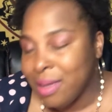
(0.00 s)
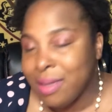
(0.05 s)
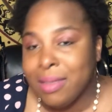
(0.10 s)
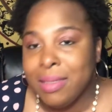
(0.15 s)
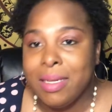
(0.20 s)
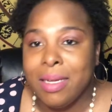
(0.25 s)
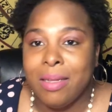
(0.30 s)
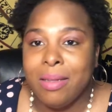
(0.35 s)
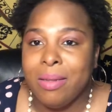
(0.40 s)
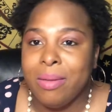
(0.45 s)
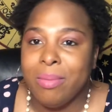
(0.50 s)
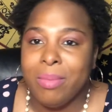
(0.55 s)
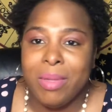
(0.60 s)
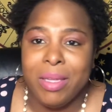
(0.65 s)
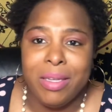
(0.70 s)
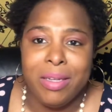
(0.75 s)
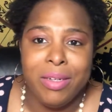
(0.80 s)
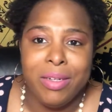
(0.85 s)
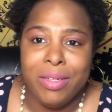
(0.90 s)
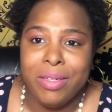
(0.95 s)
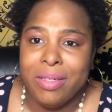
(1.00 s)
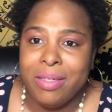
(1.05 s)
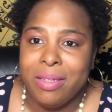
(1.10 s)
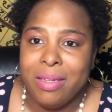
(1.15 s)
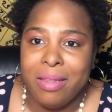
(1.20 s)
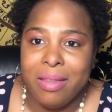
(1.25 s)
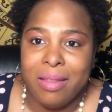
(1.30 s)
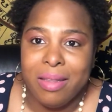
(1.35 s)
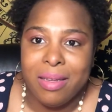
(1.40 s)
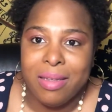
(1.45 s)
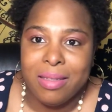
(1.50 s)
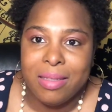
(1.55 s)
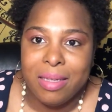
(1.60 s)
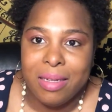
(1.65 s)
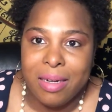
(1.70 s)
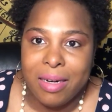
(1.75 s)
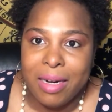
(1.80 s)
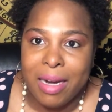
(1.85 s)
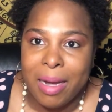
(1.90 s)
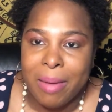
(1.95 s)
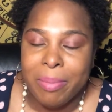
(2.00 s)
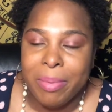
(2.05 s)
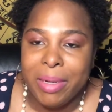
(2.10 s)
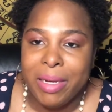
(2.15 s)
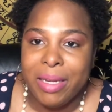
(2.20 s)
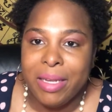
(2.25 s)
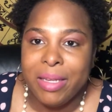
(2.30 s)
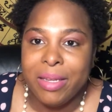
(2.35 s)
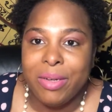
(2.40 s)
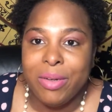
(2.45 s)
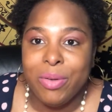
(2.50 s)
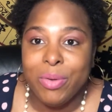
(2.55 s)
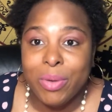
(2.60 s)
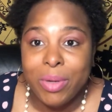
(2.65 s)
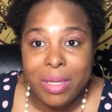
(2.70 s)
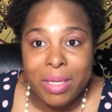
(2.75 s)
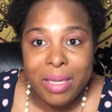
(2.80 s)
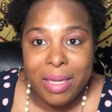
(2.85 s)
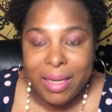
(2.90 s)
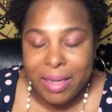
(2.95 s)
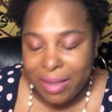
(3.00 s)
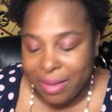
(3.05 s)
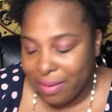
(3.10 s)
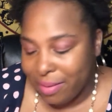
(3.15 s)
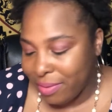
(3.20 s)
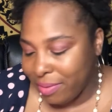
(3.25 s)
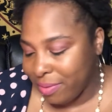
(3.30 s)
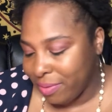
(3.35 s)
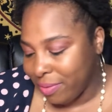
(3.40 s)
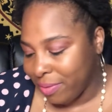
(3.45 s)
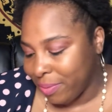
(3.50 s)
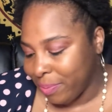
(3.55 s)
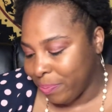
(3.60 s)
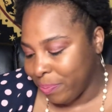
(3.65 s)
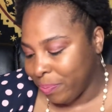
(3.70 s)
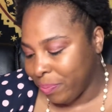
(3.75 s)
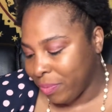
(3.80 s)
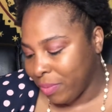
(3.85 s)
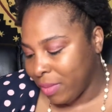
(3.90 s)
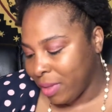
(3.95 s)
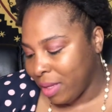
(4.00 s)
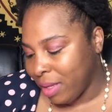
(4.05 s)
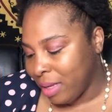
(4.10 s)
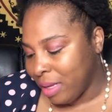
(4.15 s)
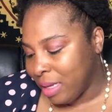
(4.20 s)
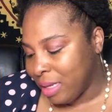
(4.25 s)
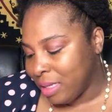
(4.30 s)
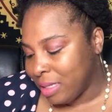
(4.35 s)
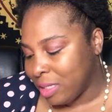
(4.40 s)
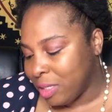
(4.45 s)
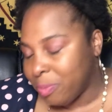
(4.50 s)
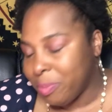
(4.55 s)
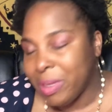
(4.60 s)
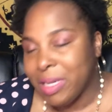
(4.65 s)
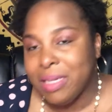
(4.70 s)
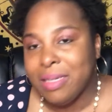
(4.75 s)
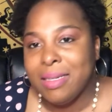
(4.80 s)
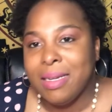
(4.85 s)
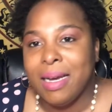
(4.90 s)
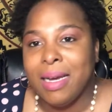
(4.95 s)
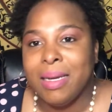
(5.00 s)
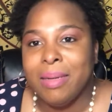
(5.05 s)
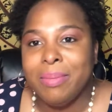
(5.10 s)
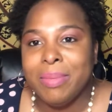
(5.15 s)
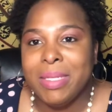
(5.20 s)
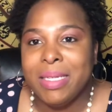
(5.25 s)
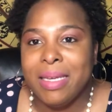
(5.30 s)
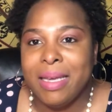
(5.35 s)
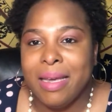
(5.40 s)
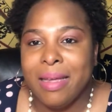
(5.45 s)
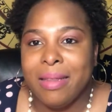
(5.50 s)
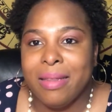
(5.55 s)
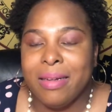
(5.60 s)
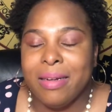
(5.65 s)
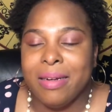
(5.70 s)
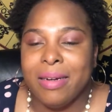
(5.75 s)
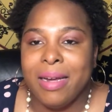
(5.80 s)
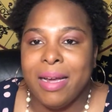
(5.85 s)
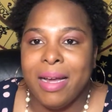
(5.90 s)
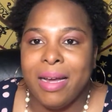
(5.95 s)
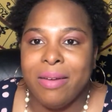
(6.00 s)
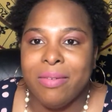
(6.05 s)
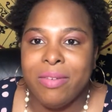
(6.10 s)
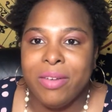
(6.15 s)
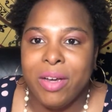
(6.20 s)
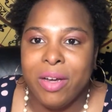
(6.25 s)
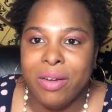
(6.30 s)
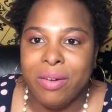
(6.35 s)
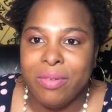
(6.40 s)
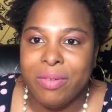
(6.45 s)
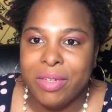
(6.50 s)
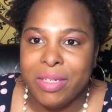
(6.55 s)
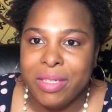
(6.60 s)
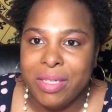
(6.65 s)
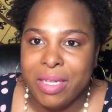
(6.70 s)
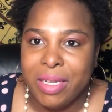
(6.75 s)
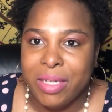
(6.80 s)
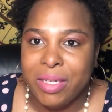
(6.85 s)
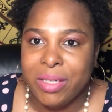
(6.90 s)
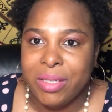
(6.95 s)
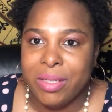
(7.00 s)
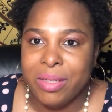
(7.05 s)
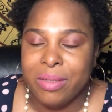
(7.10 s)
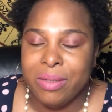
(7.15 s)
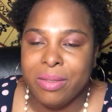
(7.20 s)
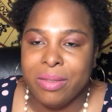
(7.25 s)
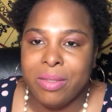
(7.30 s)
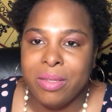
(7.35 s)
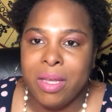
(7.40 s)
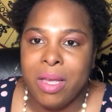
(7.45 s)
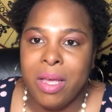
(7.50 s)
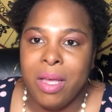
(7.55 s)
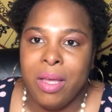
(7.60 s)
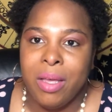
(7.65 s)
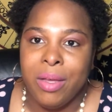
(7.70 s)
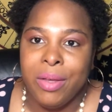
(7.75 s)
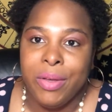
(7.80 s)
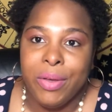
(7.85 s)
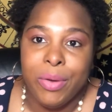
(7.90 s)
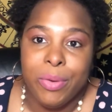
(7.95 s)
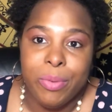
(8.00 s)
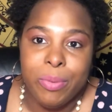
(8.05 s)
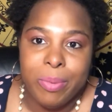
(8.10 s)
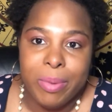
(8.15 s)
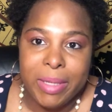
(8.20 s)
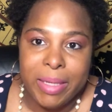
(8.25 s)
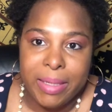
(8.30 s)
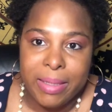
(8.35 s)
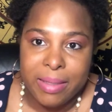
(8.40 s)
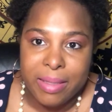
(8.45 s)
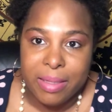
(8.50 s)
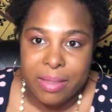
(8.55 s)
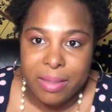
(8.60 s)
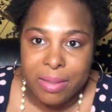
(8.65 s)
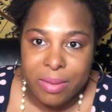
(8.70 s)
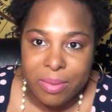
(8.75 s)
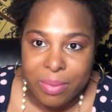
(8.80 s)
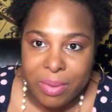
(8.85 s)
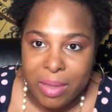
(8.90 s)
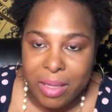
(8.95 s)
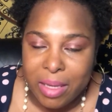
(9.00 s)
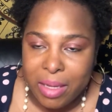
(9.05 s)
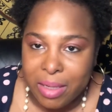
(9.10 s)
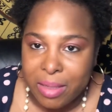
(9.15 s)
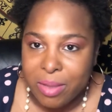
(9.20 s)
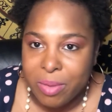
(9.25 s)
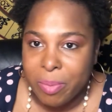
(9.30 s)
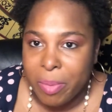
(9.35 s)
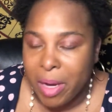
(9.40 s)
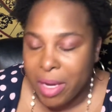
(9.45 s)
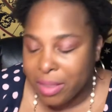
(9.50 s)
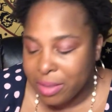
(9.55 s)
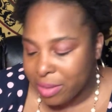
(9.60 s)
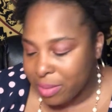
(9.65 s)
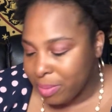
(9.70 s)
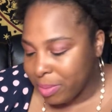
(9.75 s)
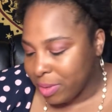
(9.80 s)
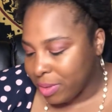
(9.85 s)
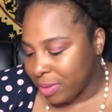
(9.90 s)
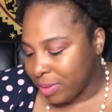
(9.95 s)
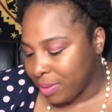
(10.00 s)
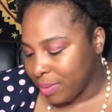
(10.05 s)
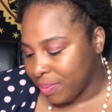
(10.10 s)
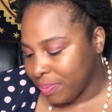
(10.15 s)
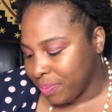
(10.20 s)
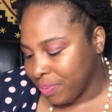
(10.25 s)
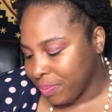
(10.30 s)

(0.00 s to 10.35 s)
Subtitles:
Tell them the interesting things that are happening in your life. Spend time together. Have conversations. Go places when that is possible.